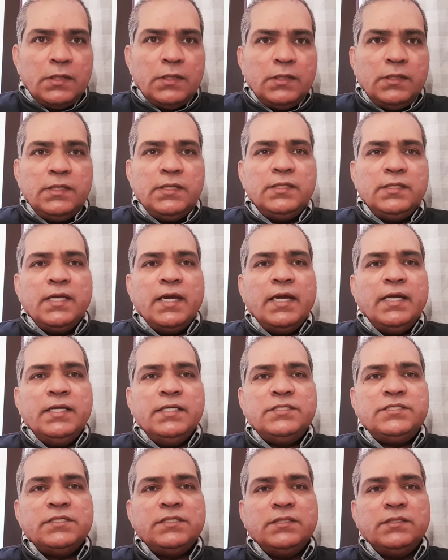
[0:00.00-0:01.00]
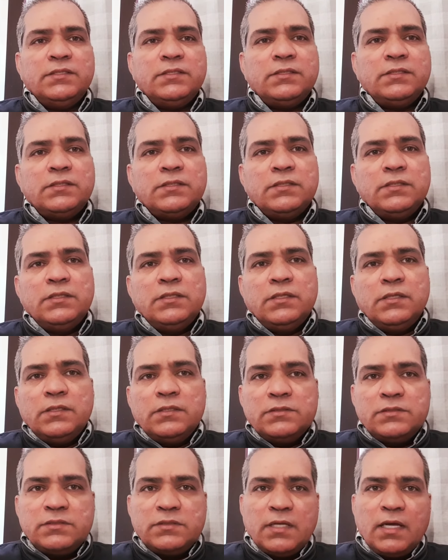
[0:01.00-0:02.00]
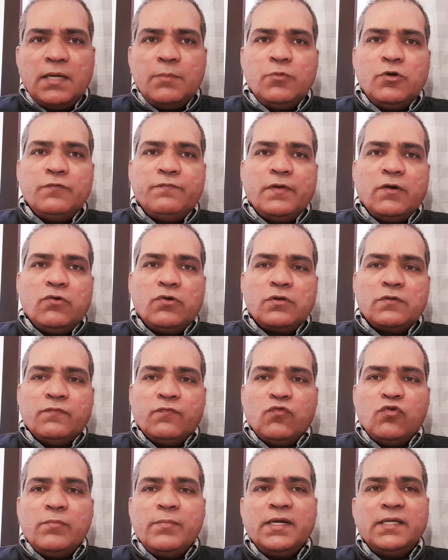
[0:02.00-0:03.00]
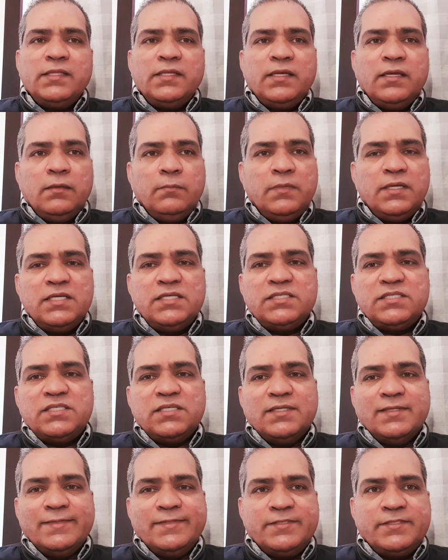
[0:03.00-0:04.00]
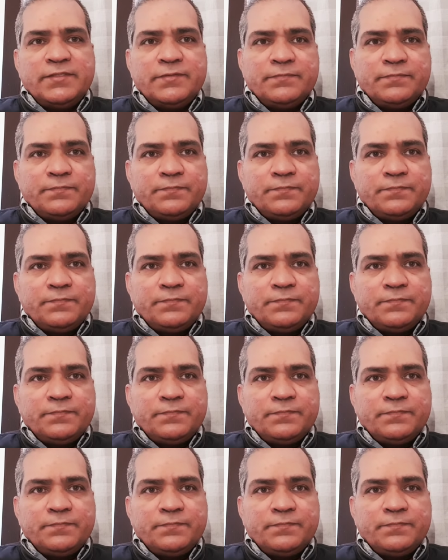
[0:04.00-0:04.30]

In addition, some of our women amazed us.